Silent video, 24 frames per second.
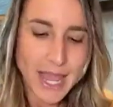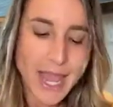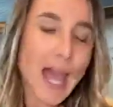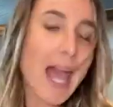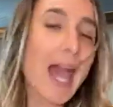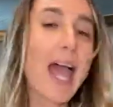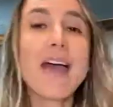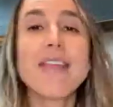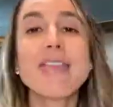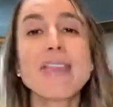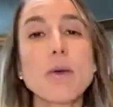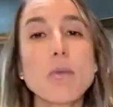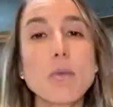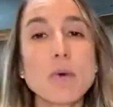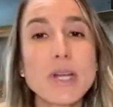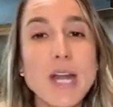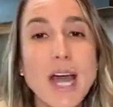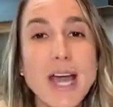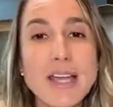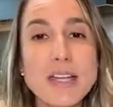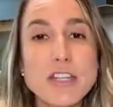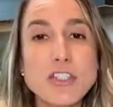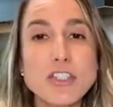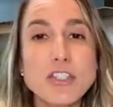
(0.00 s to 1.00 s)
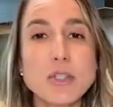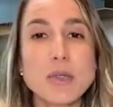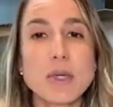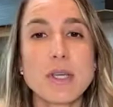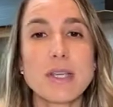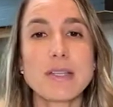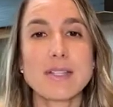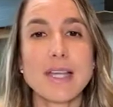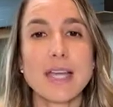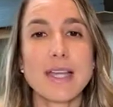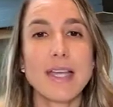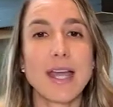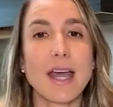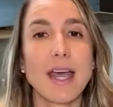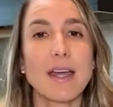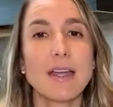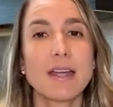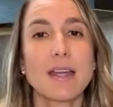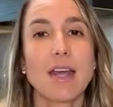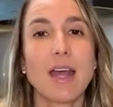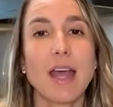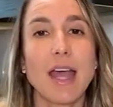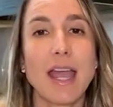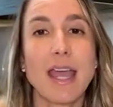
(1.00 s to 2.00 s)
And then what I do is I
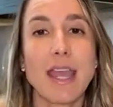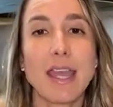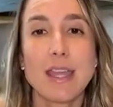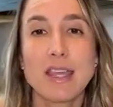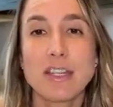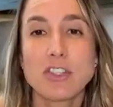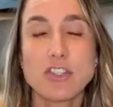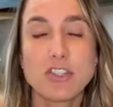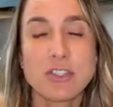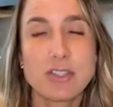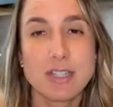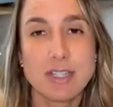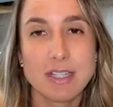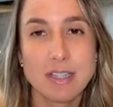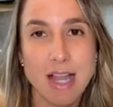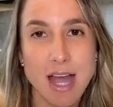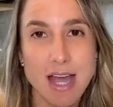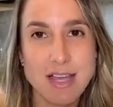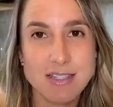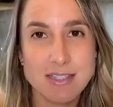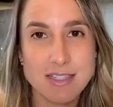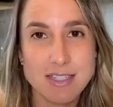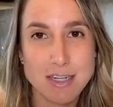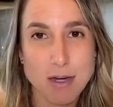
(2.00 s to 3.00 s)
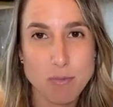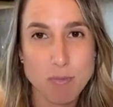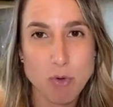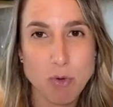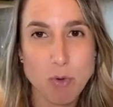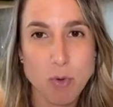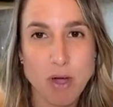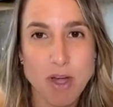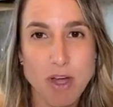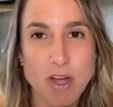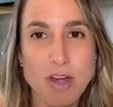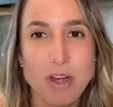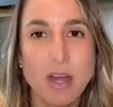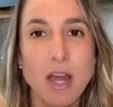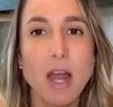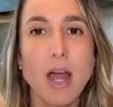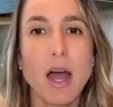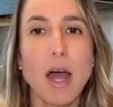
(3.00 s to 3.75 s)
get just a glass Tupperware,